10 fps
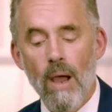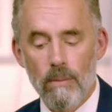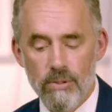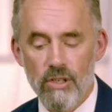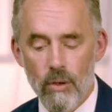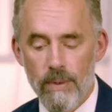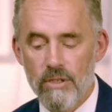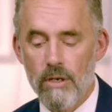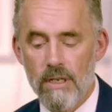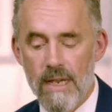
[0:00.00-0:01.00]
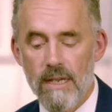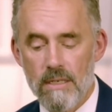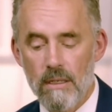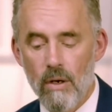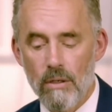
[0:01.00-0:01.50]
it's going to take
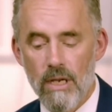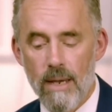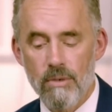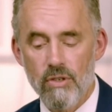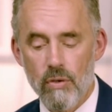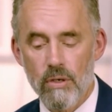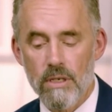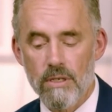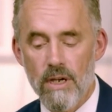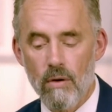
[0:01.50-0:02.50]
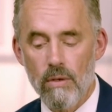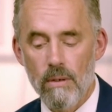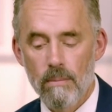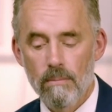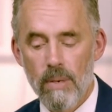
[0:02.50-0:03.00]
us a long time to sort this out.
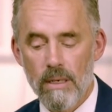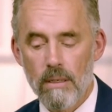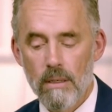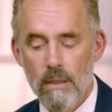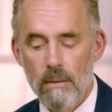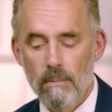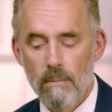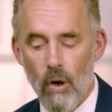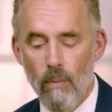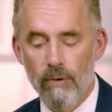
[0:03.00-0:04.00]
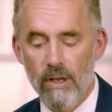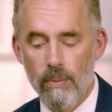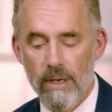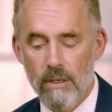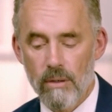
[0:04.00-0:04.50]
But hopefully
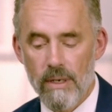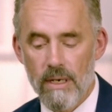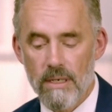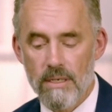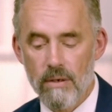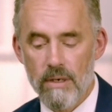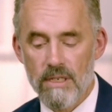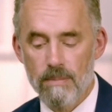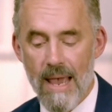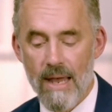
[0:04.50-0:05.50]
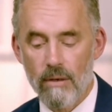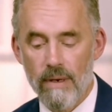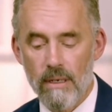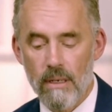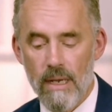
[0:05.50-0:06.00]
we can do it in a serious manner,
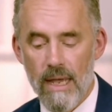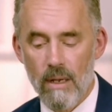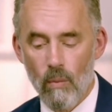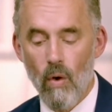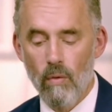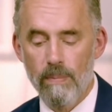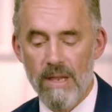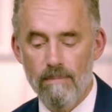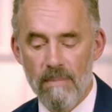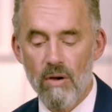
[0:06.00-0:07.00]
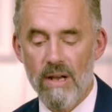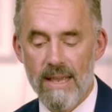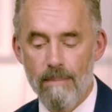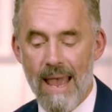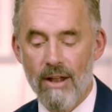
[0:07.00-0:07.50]
and it won't be
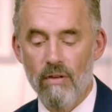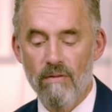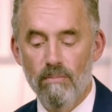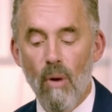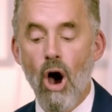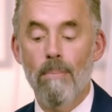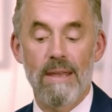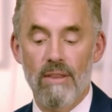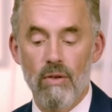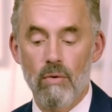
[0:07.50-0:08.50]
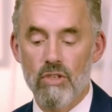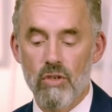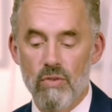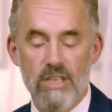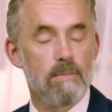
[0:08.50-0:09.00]
merely a matter of mobbing those
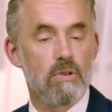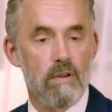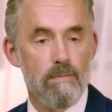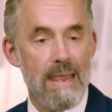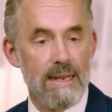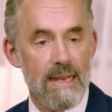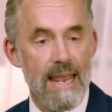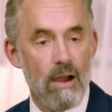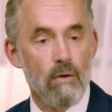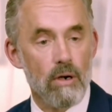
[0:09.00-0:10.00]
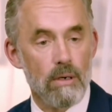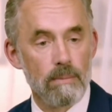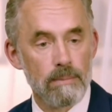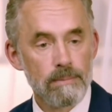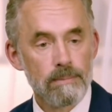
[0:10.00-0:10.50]
who seem to have made an error.
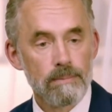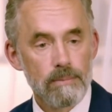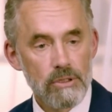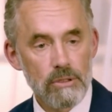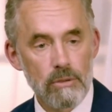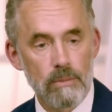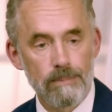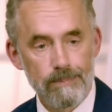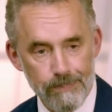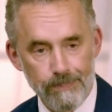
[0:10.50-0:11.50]
So